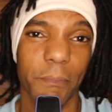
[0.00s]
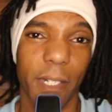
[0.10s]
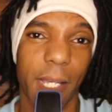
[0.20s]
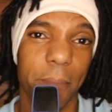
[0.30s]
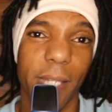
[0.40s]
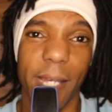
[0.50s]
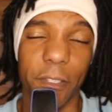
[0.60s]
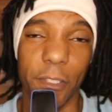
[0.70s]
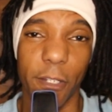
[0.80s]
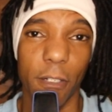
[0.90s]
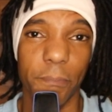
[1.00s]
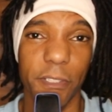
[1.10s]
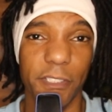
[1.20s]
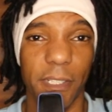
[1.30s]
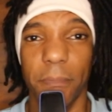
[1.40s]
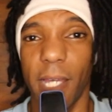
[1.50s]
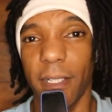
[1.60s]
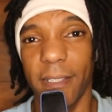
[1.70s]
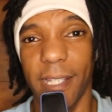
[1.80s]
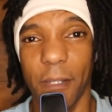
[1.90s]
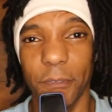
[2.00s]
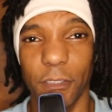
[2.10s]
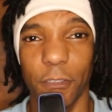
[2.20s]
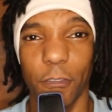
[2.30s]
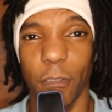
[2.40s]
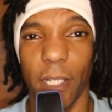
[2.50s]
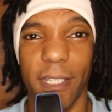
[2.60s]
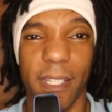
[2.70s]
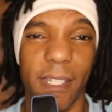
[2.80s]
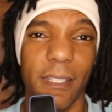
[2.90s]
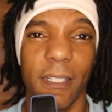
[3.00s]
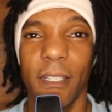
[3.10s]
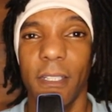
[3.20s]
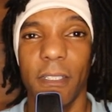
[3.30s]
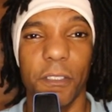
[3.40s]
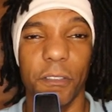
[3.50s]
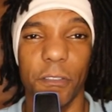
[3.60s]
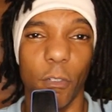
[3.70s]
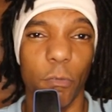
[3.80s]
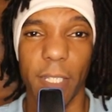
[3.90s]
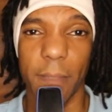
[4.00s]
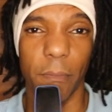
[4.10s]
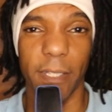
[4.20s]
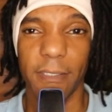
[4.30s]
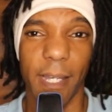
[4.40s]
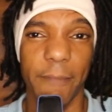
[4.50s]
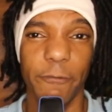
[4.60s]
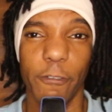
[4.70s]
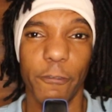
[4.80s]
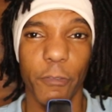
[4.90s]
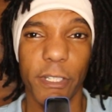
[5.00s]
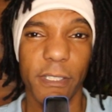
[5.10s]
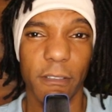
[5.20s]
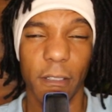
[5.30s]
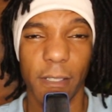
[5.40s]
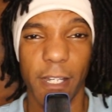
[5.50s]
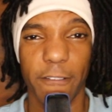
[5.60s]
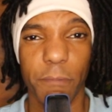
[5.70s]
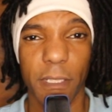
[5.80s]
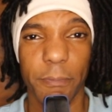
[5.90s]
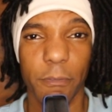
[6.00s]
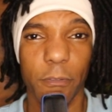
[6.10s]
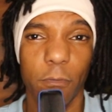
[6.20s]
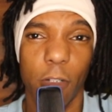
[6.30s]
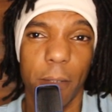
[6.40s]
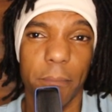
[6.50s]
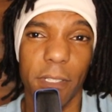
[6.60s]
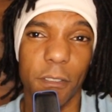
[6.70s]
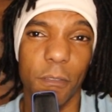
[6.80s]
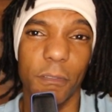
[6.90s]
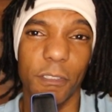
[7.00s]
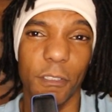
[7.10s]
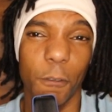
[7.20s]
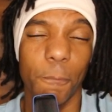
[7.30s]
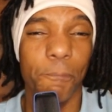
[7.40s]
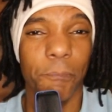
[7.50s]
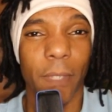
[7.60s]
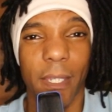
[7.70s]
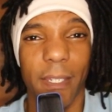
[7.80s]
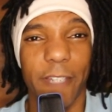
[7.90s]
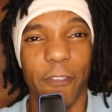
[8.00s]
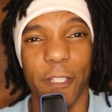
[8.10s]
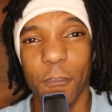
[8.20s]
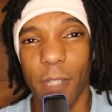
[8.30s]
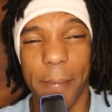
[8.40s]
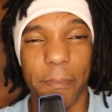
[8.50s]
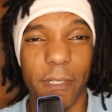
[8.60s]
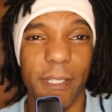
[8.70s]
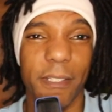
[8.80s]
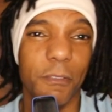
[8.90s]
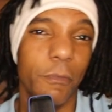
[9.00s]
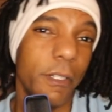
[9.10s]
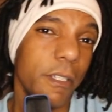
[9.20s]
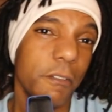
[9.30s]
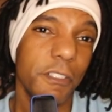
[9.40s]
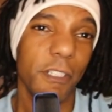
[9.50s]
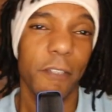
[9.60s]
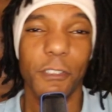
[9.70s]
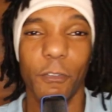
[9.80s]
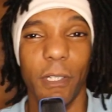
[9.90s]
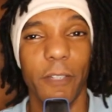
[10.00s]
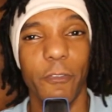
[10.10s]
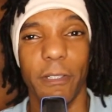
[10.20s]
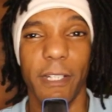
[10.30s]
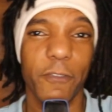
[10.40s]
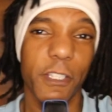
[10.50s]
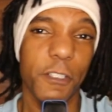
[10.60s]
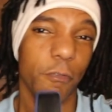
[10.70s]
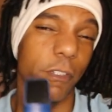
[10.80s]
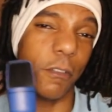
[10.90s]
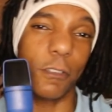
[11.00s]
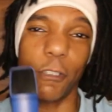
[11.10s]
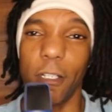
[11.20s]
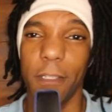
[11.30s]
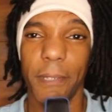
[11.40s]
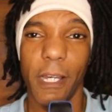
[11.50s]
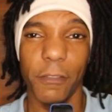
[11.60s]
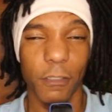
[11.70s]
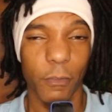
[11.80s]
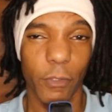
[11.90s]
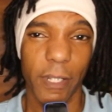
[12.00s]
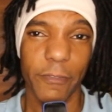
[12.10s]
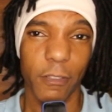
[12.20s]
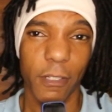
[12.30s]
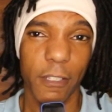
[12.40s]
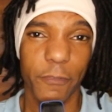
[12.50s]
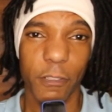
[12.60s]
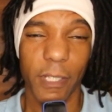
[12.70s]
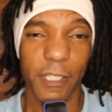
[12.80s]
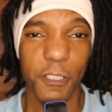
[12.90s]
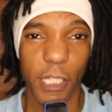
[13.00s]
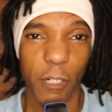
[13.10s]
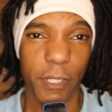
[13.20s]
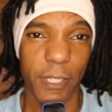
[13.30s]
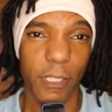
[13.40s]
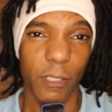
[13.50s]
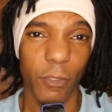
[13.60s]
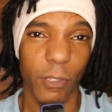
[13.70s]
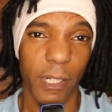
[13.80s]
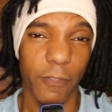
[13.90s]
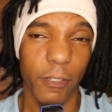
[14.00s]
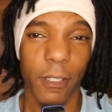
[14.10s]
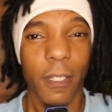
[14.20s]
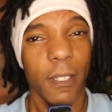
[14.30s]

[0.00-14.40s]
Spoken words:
but I am not a therapist, I'm not a counselor, and I can't just donate my time for free to a lot of people who want me to. So if I do happen to get to one of your stuffs or whatever and I feature it or talk about it or whatever, I feel like sharing it or whatever,